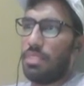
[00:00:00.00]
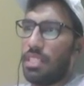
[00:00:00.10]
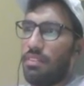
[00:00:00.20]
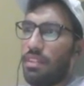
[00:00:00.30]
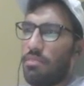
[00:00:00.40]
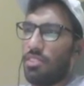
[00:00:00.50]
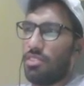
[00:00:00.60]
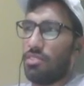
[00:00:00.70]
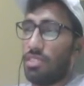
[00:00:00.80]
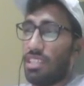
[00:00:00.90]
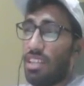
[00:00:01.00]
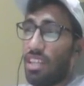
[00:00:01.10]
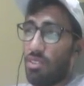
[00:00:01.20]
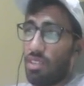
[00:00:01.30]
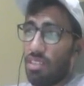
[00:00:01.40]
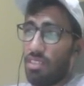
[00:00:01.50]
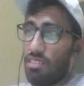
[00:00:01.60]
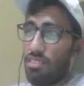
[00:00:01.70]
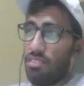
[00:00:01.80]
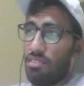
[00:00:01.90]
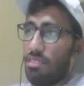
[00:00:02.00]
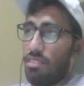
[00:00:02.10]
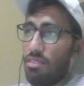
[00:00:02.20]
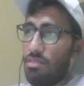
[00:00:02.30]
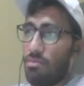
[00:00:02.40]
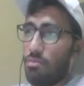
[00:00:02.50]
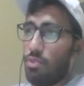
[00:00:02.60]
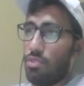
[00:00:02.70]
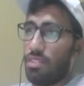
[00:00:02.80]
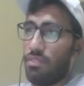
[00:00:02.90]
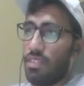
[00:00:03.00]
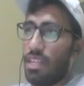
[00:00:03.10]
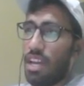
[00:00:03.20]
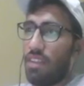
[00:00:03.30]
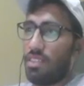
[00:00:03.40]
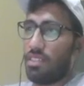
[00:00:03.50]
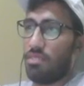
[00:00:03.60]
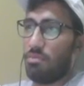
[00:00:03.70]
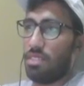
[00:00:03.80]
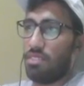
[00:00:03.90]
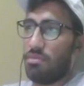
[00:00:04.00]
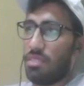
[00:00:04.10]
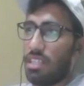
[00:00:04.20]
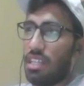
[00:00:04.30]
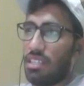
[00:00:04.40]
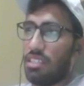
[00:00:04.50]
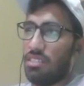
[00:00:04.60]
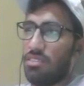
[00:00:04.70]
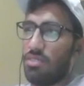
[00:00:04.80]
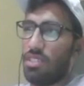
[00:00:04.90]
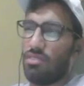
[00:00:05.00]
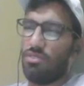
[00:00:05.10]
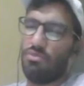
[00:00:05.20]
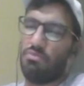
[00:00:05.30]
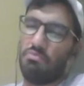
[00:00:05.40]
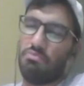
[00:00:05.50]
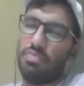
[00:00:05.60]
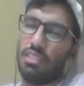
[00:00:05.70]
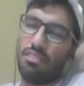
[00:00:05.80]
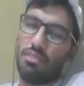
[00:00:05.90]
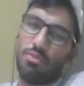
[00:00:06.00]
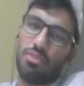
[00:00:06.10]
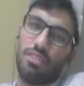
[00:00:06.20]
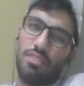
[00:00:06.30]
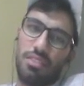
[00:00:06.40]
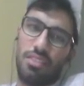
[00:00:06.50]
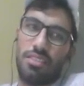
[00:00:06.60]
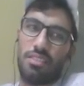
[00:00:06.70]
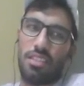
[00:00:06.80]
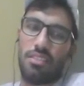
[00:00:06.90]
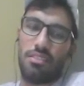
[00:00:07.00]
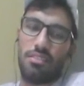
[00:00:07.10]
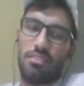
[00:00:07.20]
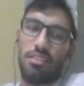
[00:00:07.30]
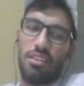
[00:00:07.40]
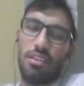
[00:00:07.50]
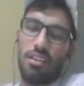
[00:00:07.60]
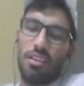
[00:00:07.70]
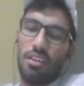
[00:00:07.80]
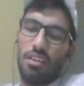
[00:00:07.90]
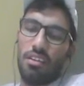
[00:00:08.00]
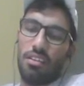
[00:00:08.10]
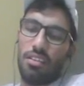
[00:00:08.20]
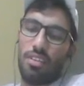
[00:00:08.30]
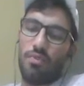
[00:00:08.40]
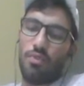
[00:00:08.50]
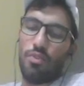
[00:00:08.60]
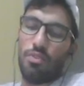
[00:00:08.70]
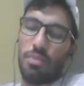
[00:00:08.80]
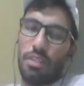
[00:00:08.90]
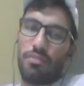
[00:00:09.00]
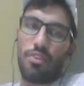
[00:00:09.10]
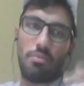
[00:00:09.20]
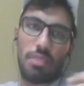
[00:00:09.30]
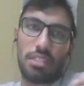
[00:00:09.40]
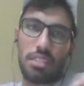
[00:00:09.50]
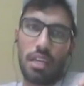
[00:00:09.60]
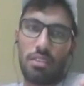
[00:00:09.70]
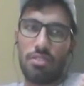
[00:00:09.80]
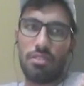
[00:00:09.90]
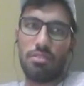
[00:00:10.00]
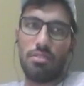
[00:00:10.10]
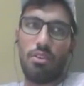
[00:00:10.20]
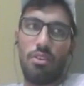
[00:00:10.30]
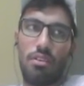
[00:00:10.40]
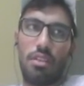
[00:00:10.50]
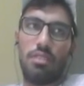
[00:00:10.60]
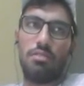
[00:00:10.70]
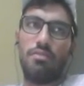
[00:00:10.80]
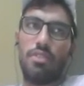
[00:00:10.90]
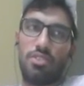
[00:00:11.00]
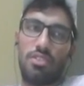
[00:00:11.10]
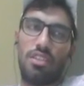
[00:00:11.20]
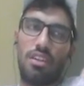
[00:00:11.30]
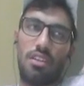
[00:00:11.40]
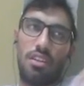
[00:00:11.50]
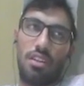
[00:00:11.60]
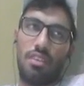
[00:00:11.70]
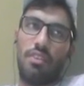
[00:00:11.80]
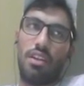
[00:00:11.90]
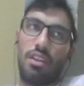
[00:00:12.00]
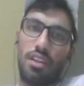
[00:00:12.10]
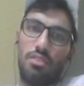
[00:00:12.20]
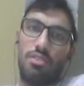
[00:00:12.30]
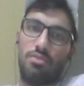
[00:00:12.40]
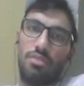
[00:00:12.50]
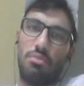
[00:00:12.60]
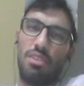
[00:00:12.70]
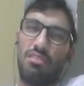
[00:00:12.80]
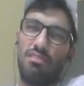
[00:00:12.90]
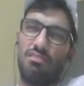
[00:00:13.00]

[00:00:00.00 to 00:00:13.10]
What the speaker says: predefined function. Till now, there mostly we have written, but something like these. Okay, so in the book it was written that it won't be from the scratch. Already some functions are written, and we are trying to use it. But